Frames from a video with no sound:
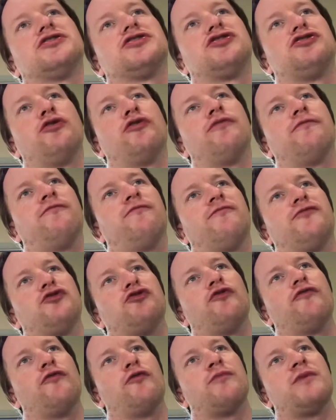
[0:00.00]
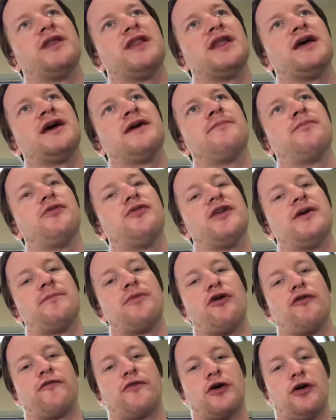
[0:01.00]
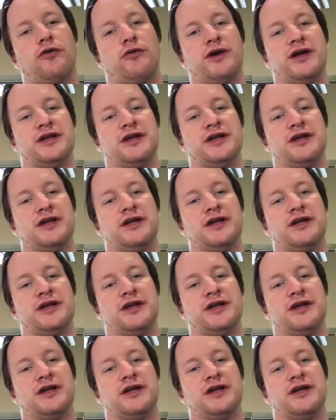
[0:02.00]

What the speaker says: two of them, and they both go